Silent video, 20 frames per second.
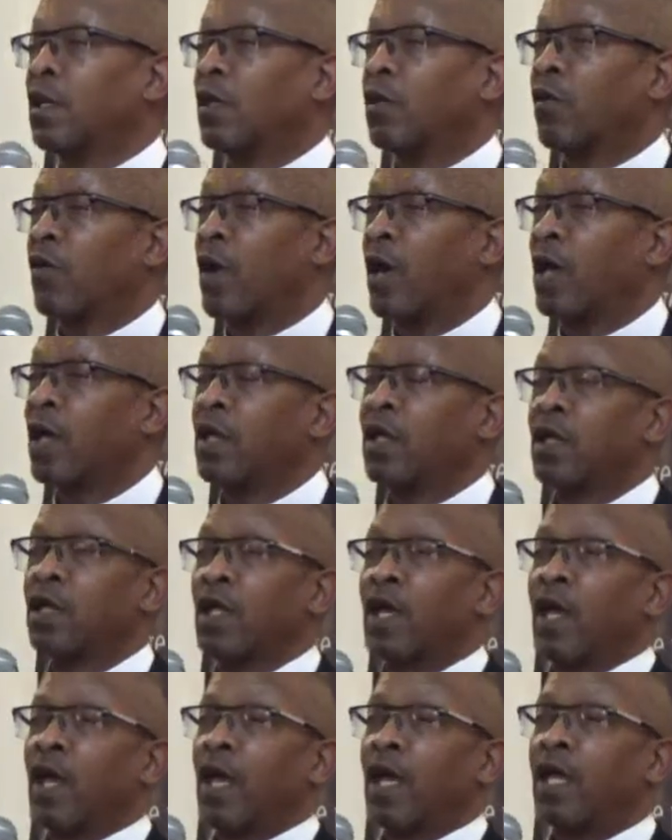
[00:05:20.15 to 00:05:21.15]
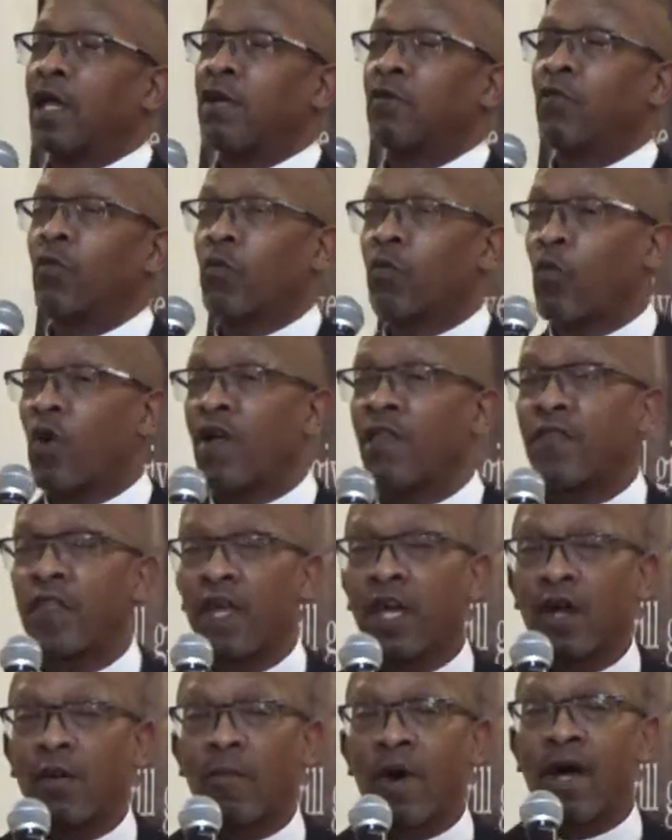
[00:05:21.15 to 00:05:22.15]
right? And one
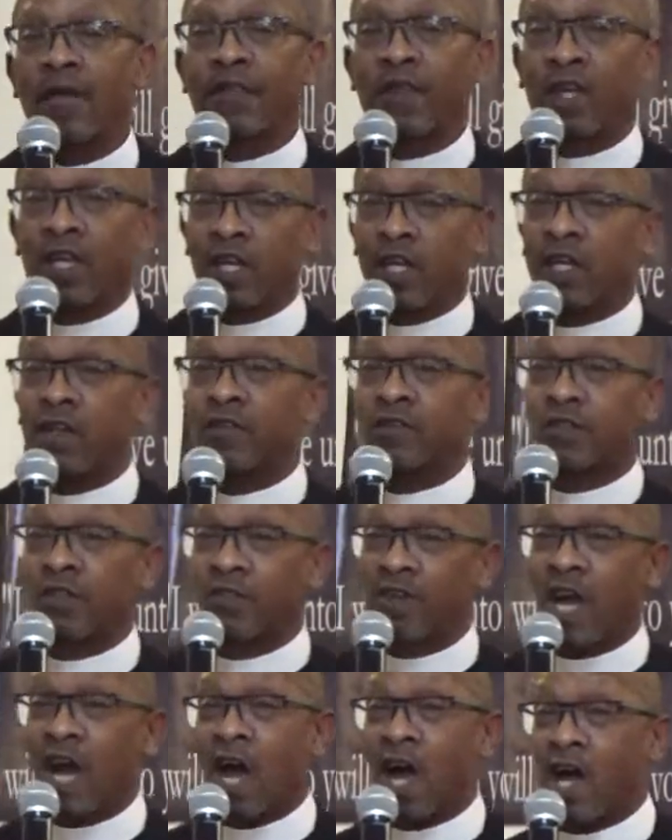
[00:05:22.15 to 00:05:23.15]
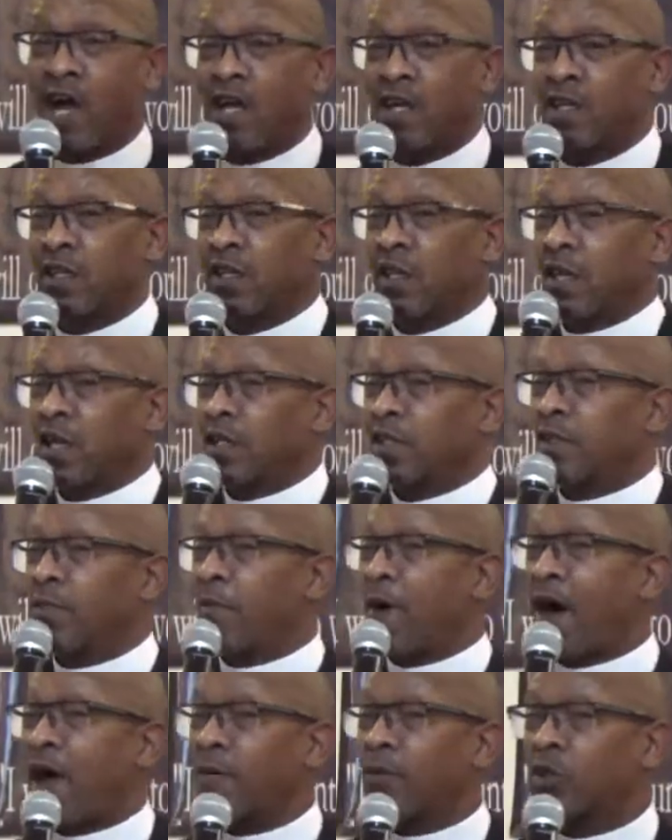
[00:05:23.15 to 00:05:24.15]
thing about the gifts of God, the
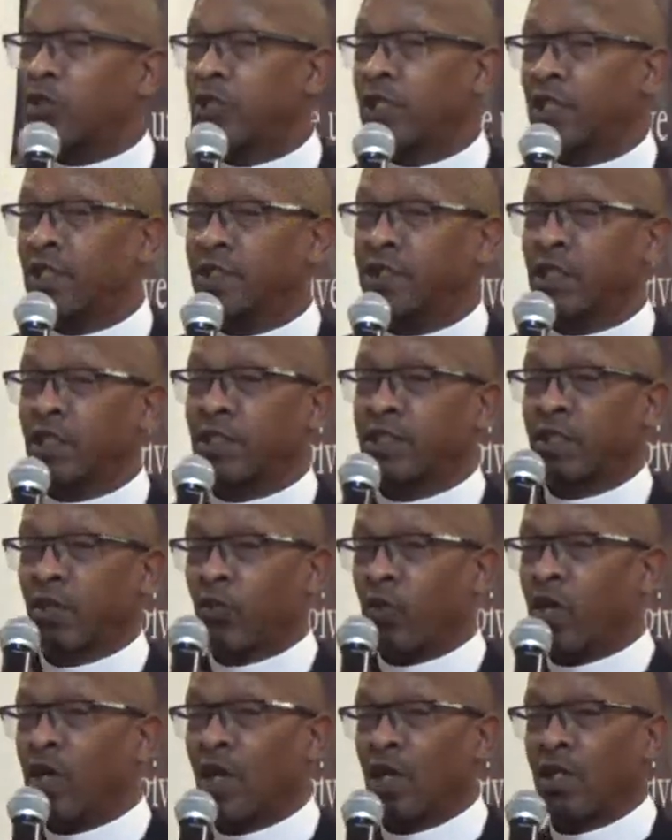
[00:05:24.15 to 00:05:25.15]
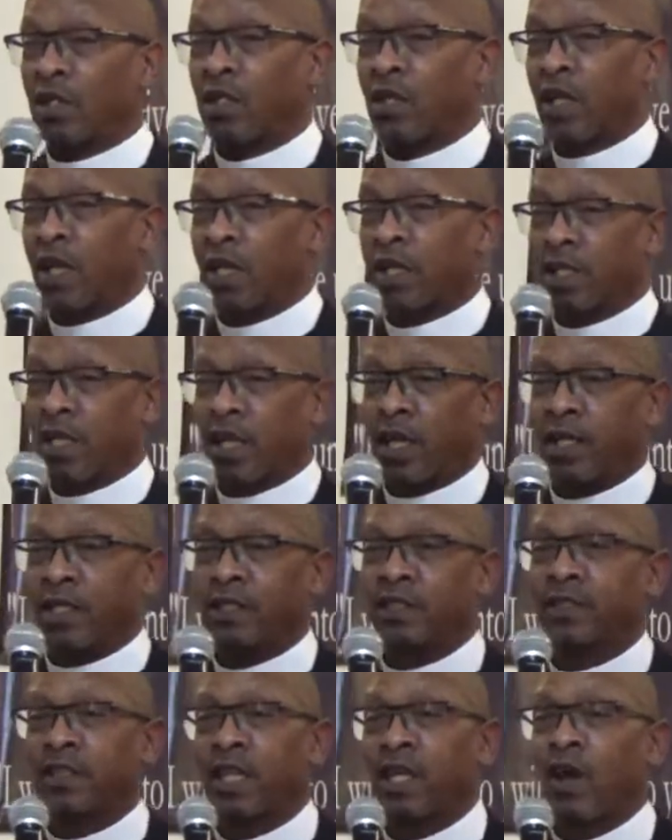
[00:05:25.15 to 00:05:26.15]
Bible tells us, and we're going to look at that,
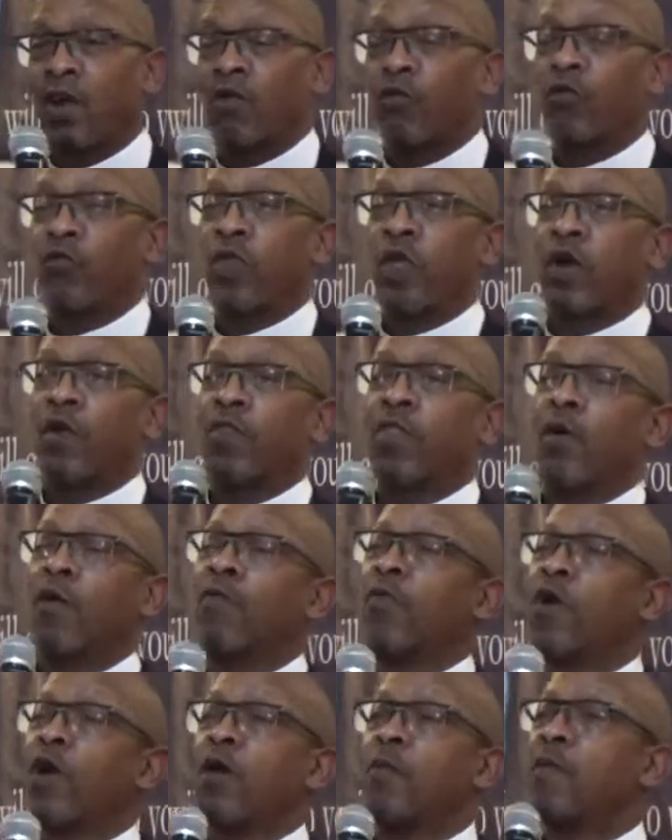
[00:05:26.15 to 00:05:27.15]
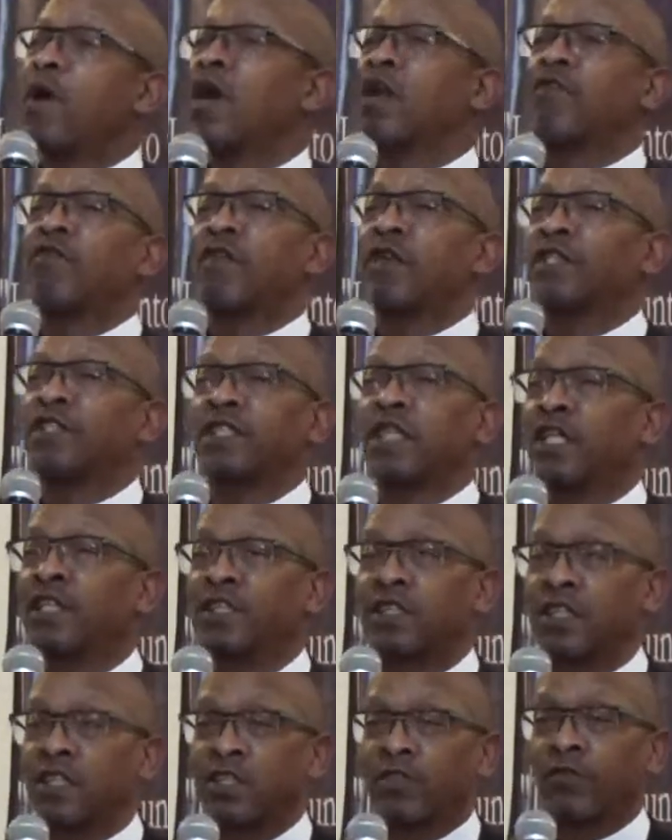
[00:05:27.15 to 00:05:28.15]
is their
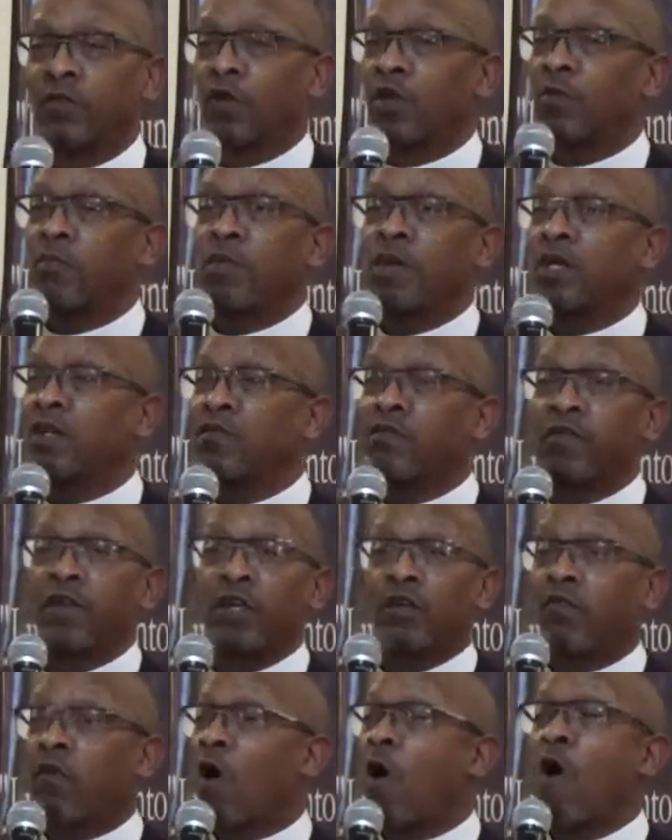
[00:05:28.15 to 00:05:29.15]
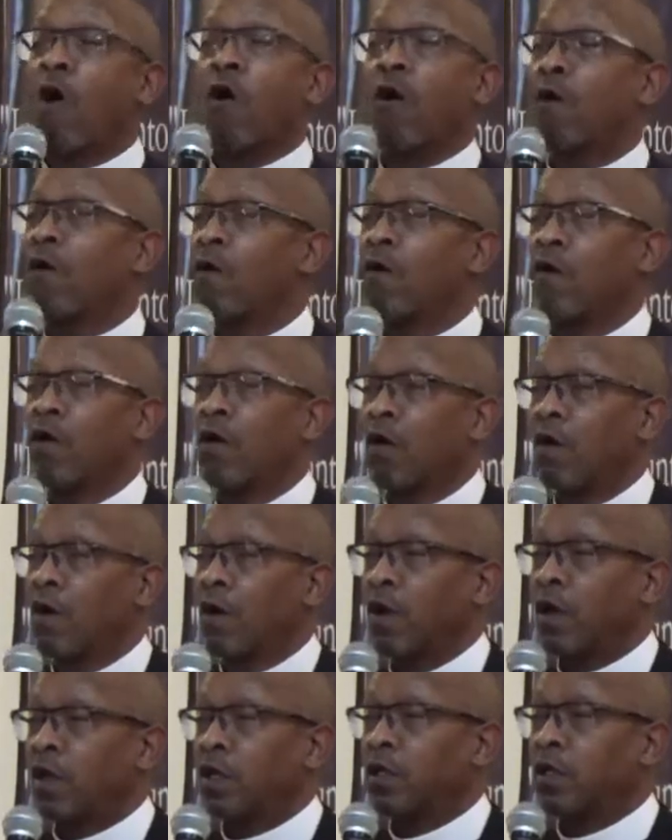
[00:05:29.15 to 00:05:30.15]
manifestation is for the benefit of all.
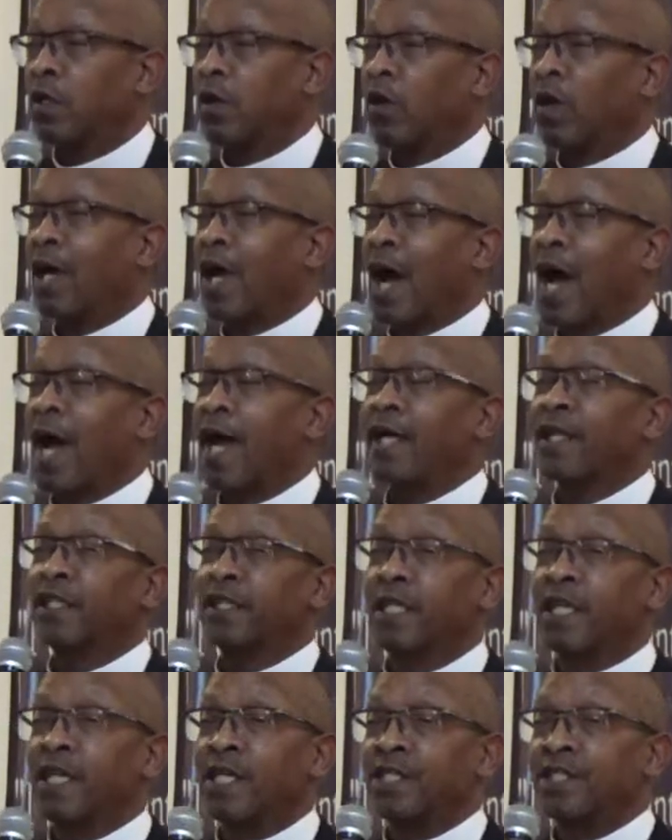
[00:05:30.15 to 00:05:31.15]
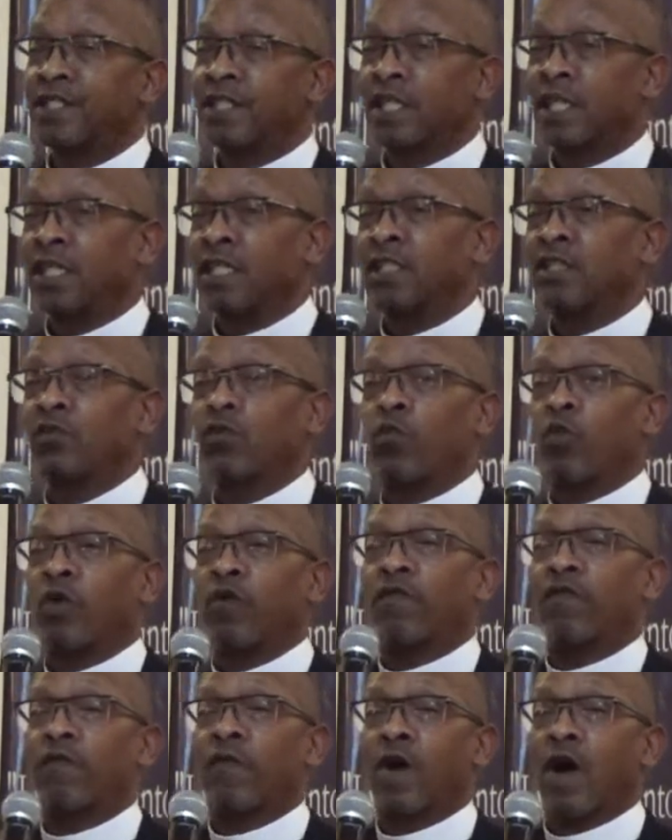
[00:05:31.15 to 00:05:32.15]
You know, God does things
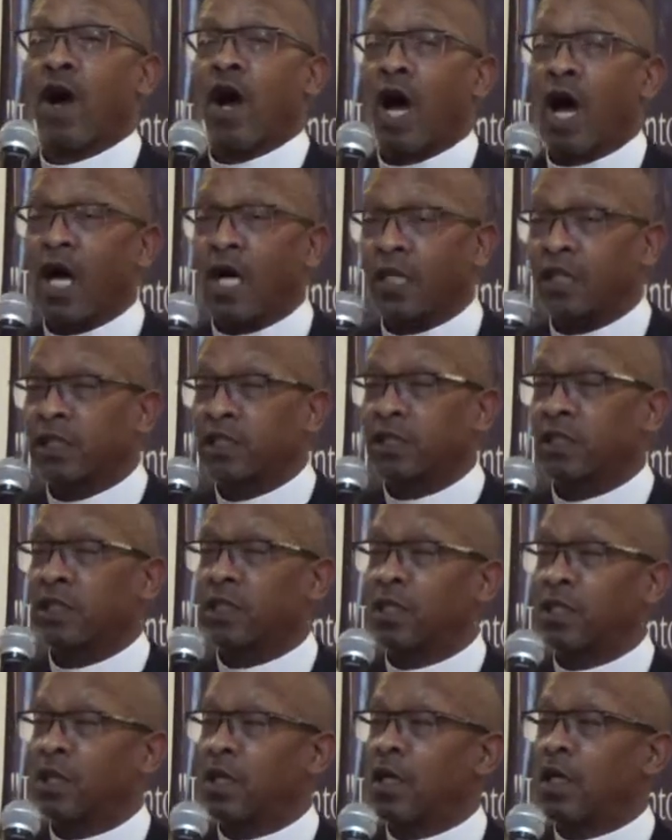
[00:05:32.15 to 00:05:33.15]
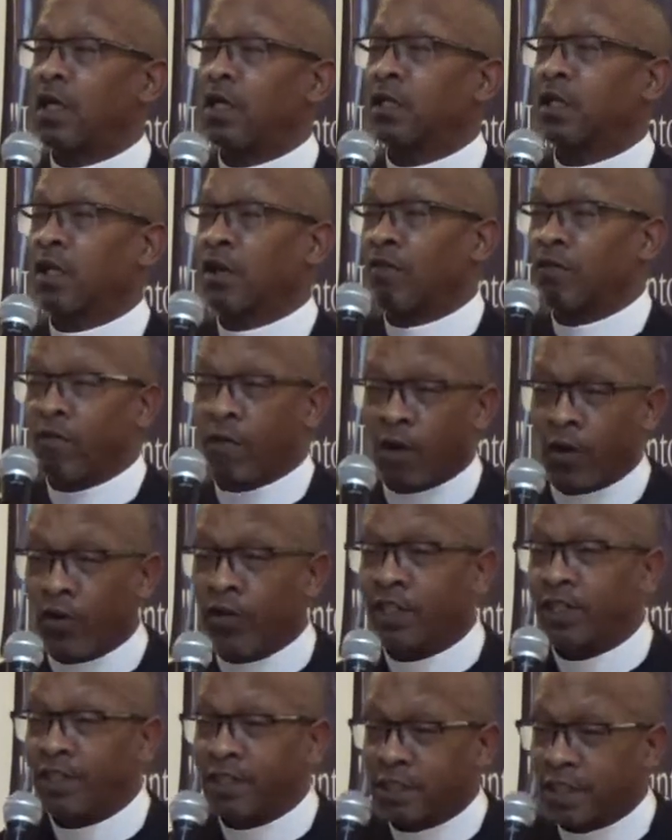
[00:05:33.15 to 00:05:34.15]
with us,
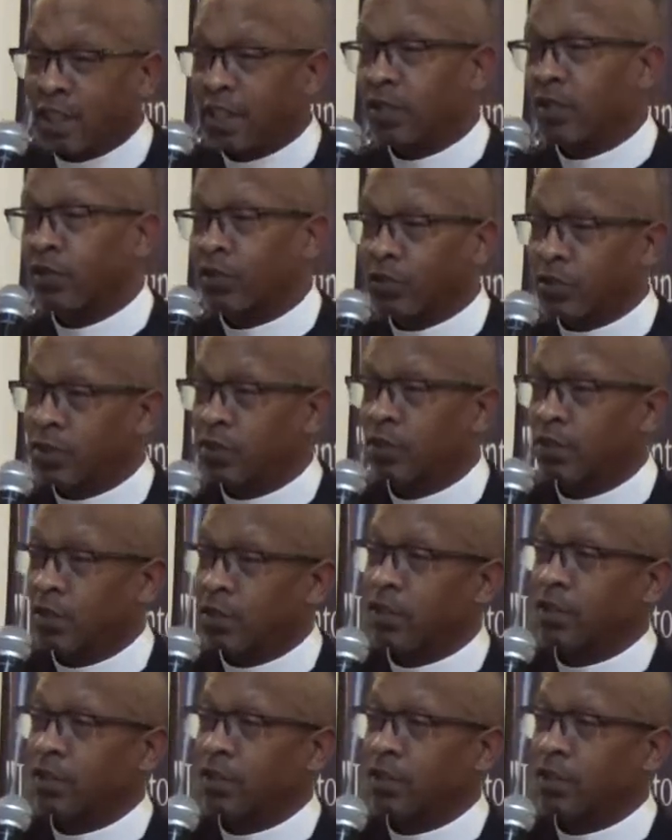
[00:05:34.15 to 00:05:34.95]
converted sinners,